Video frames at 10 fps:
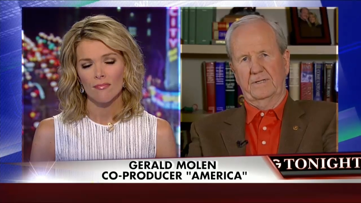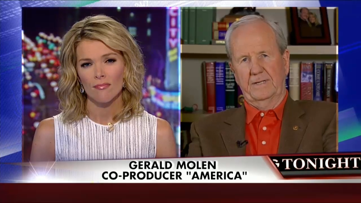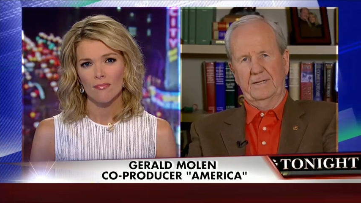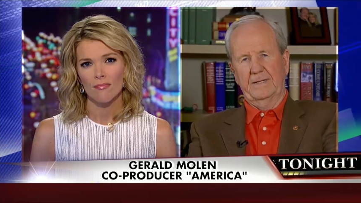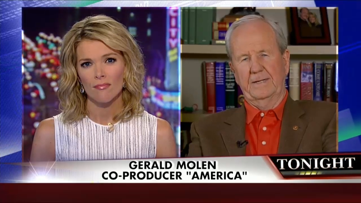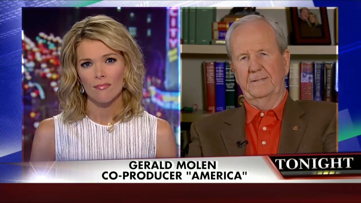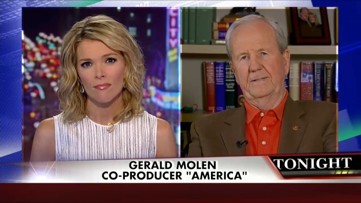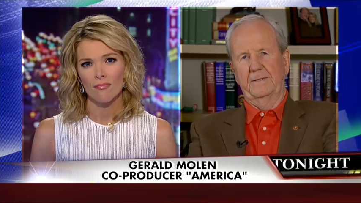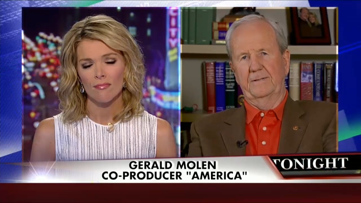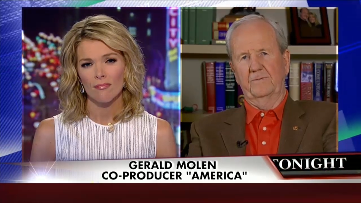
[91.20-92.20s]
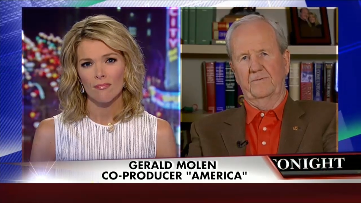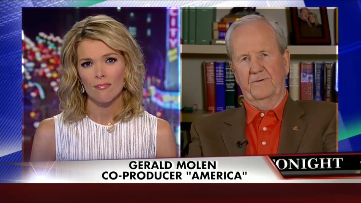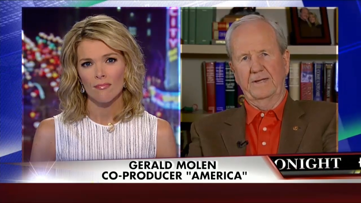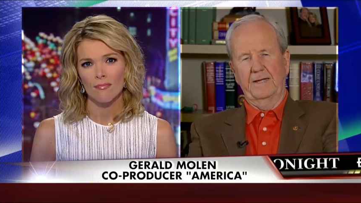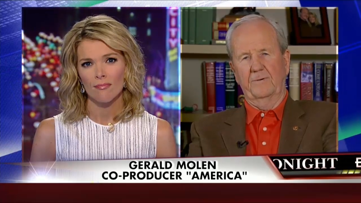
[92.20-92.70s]
Speaker 1: did, and we're
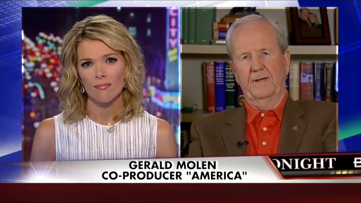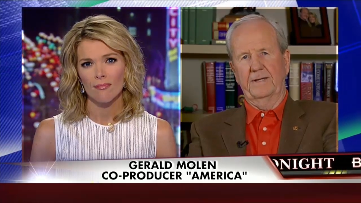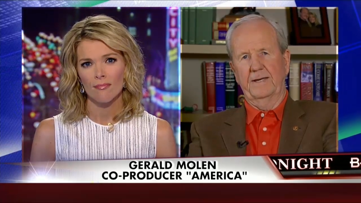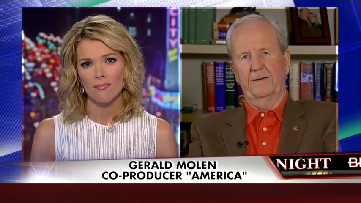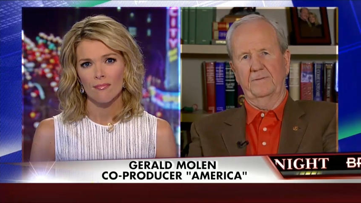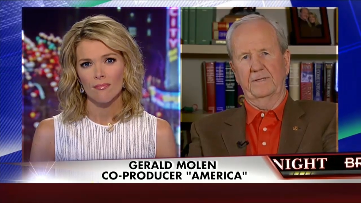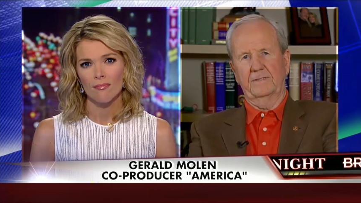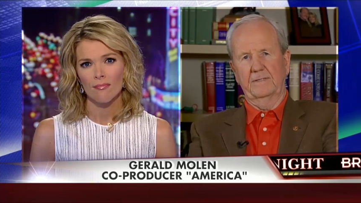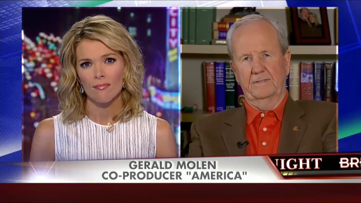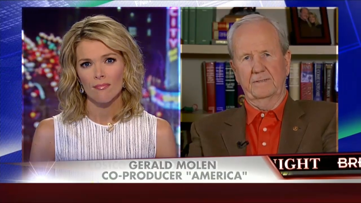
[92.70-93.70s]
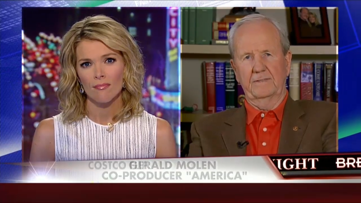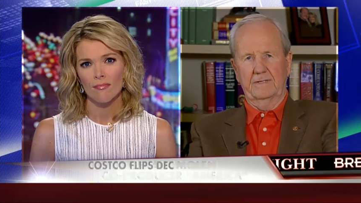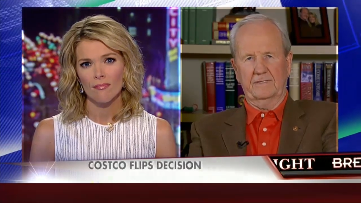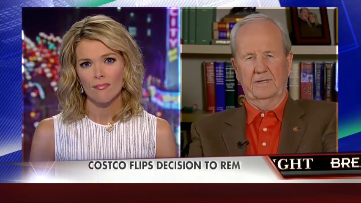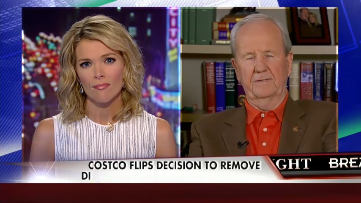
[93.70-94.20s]
finding out right now that
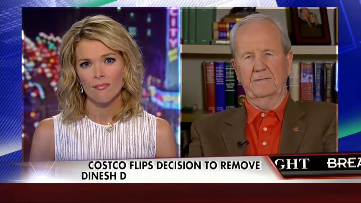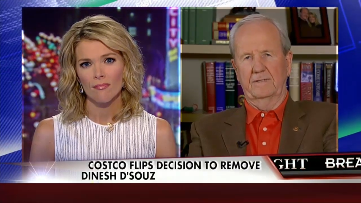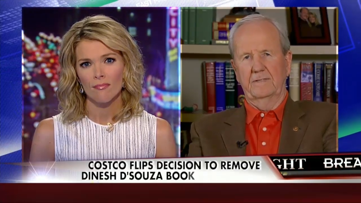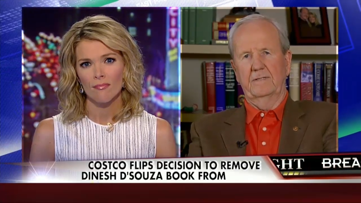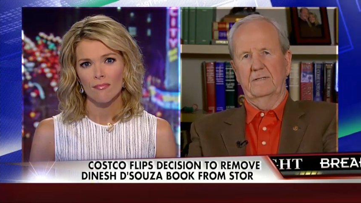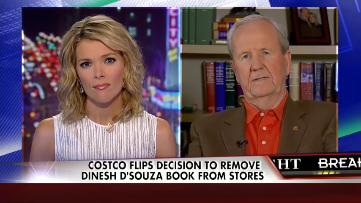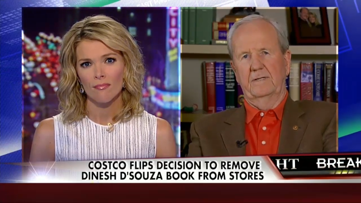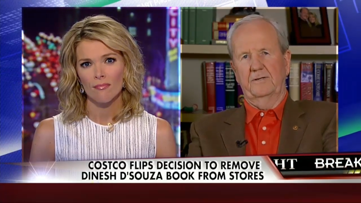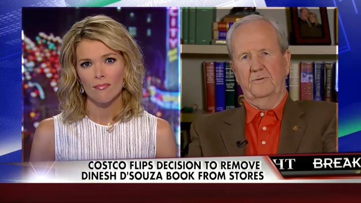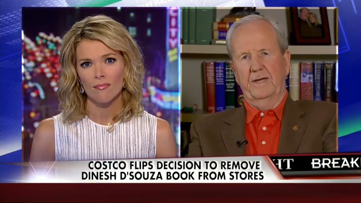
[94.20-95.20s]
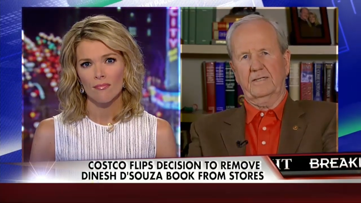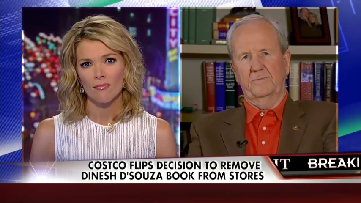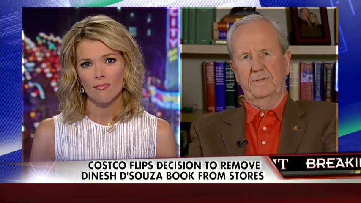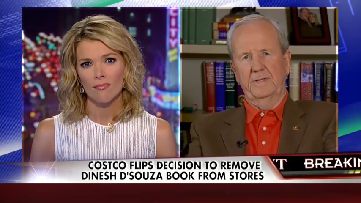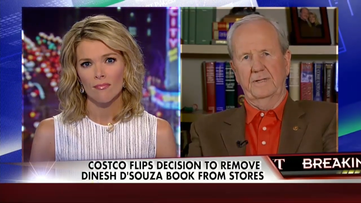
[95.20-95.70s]
it's on track to
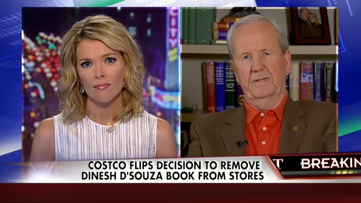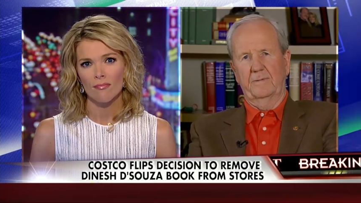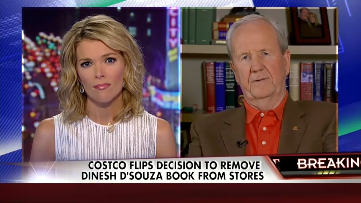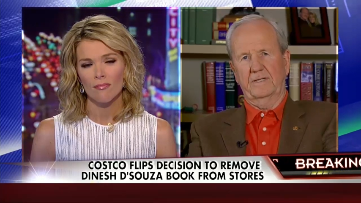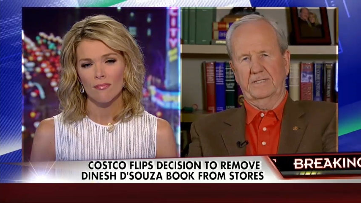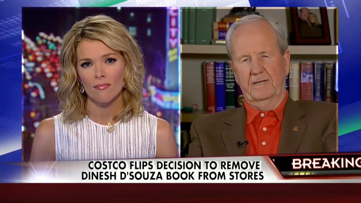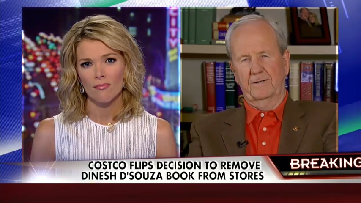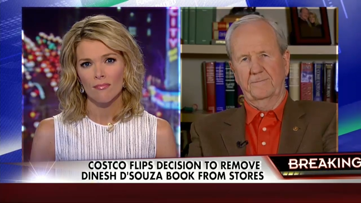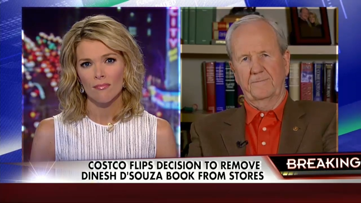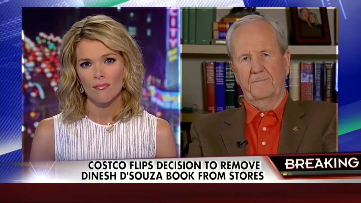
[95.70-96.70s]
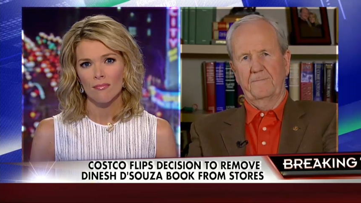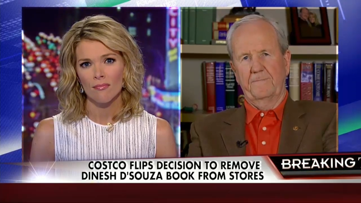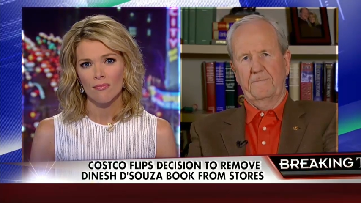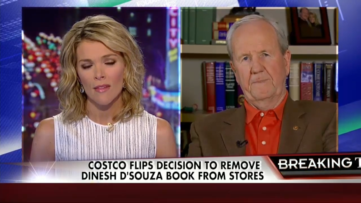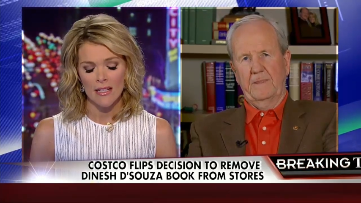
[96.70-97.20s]
be a bestseller.
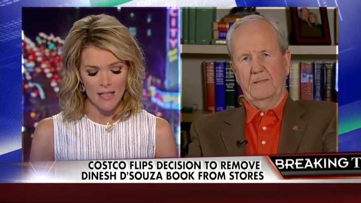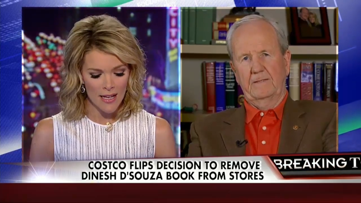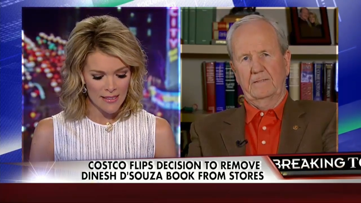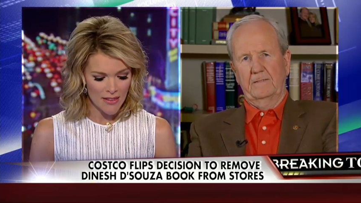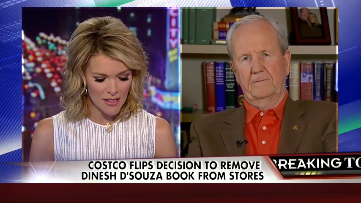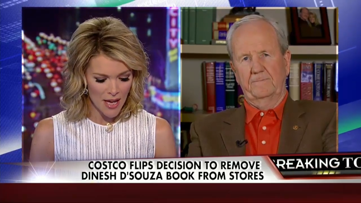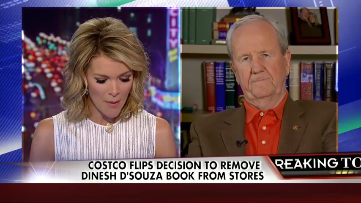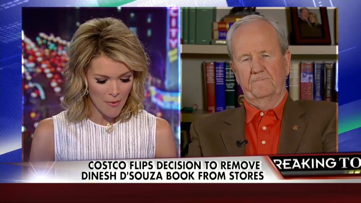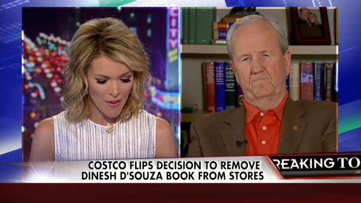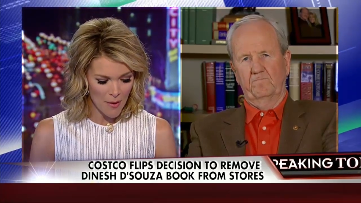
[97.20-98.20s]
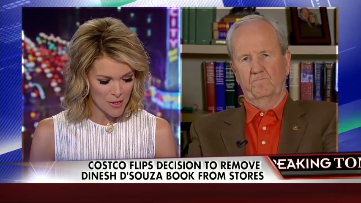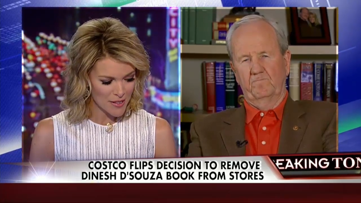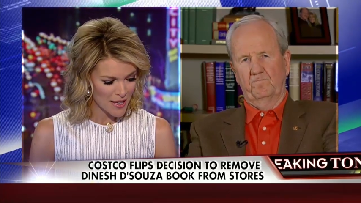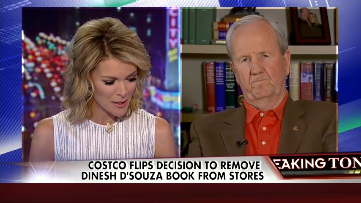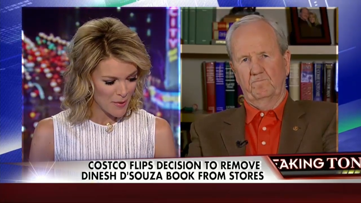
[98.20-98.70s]
Speaker 2: It's at the top of
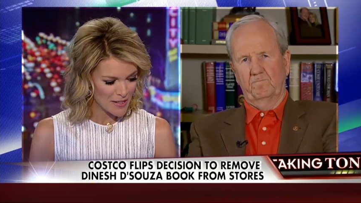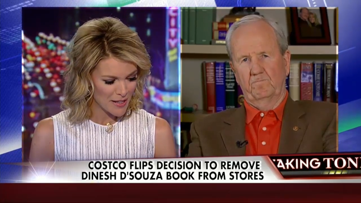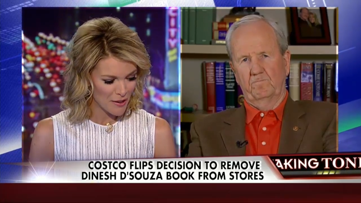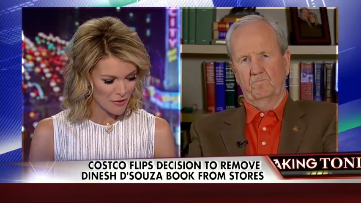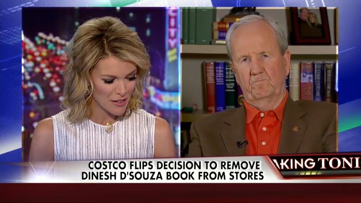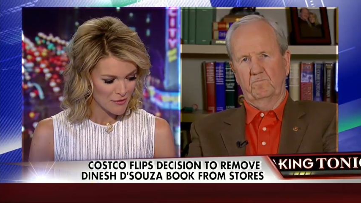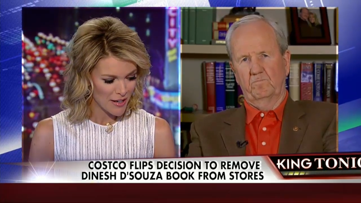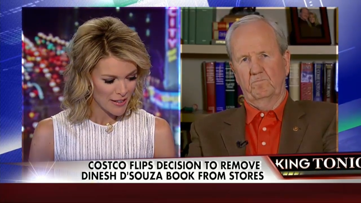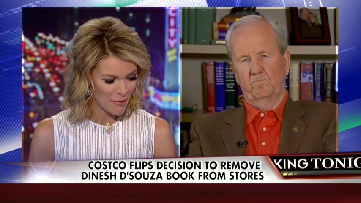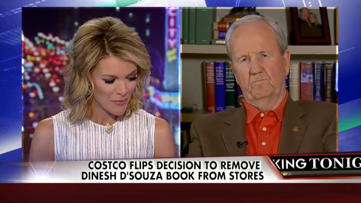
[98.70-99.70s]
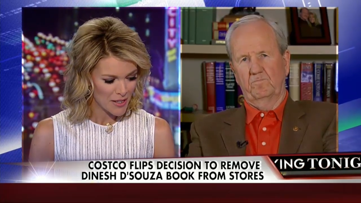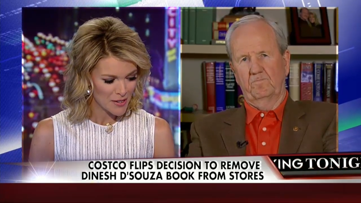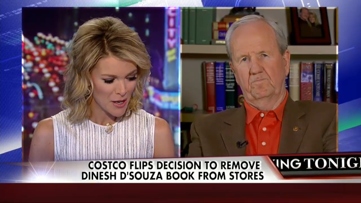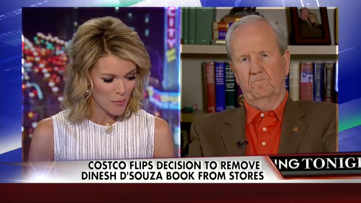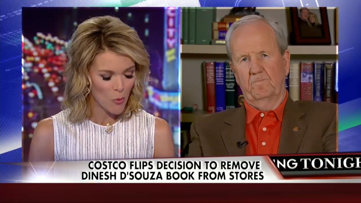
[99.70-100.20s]
Amazon's bestseller list right now. It is
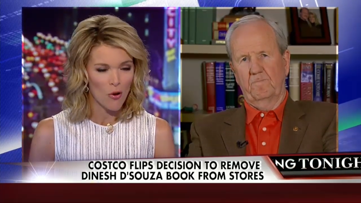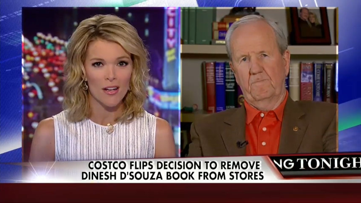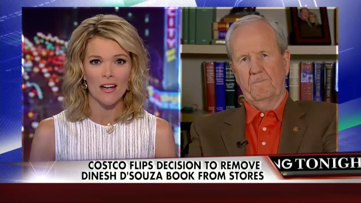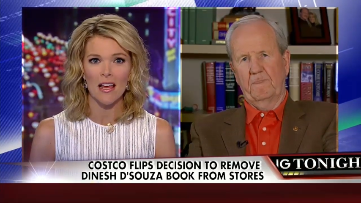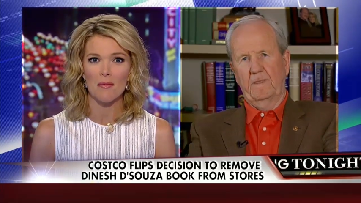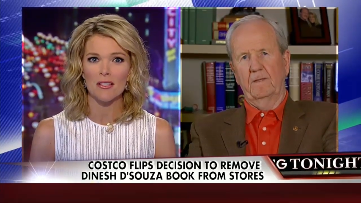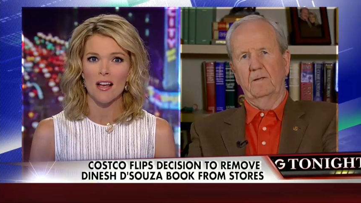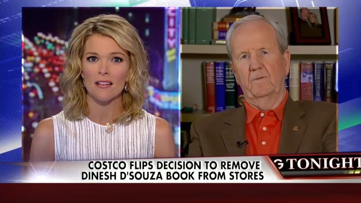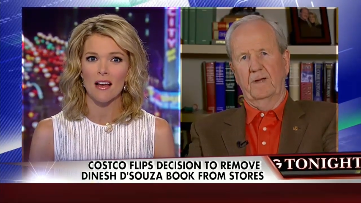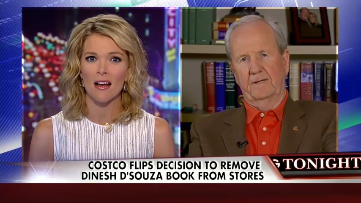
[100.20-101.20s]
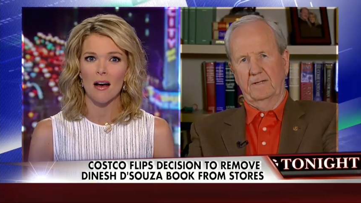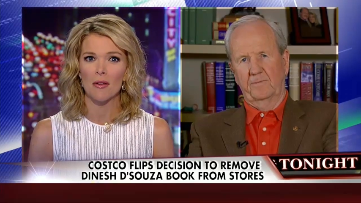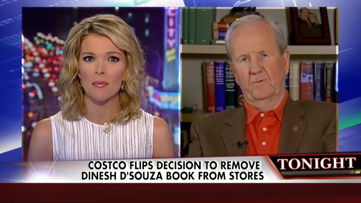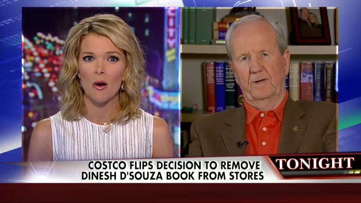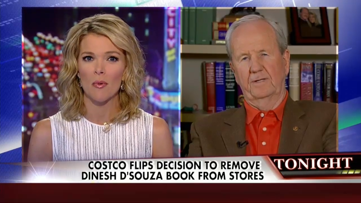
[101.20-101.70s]
#1 on Amazon.com
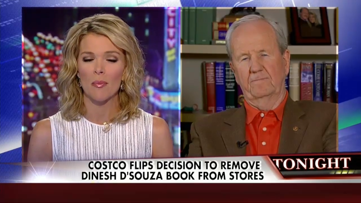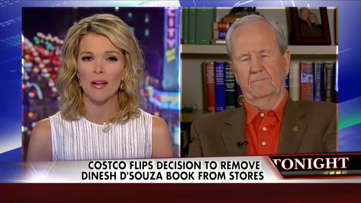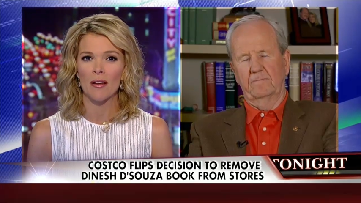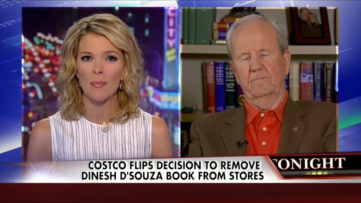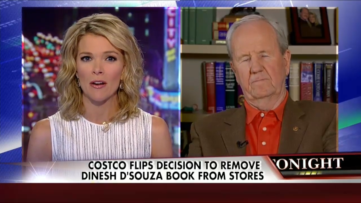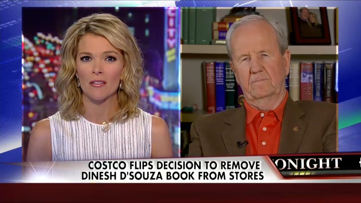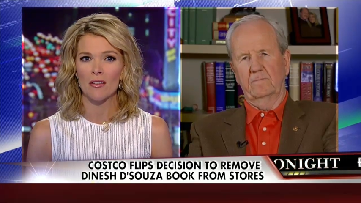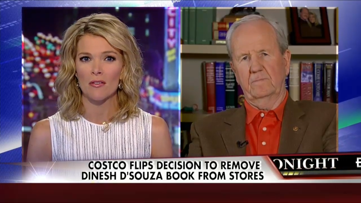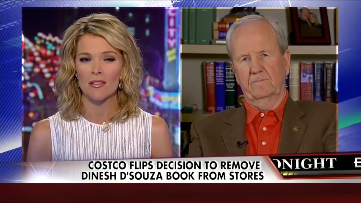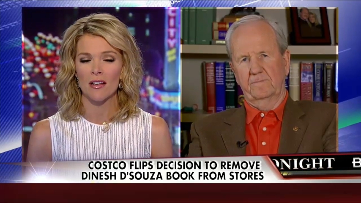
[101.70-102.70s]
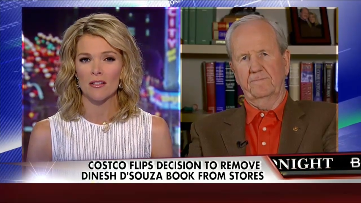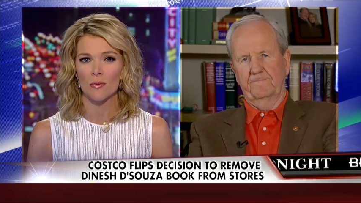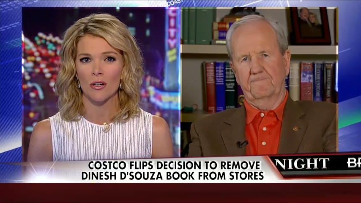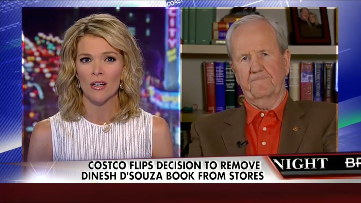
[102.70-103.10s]
at the moment, but apparently those sales were